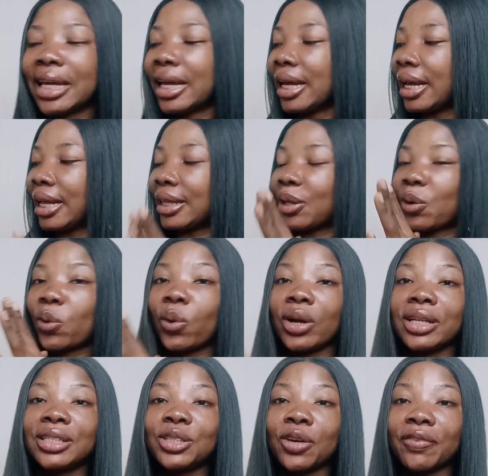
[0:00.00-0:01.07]
the quality
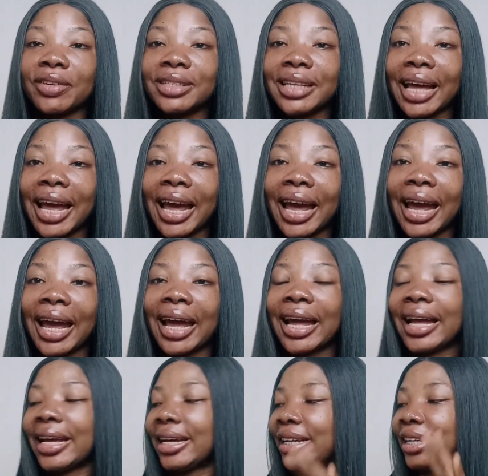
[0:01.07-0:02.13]
of this hair.
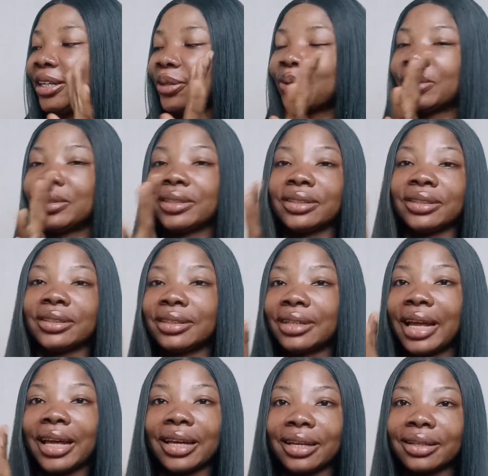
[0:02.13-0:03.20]

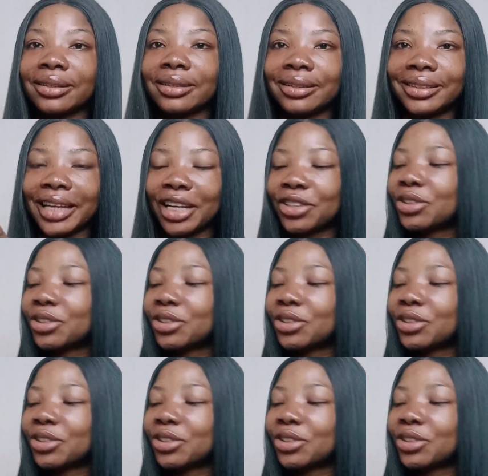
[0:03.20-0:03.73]
The texture.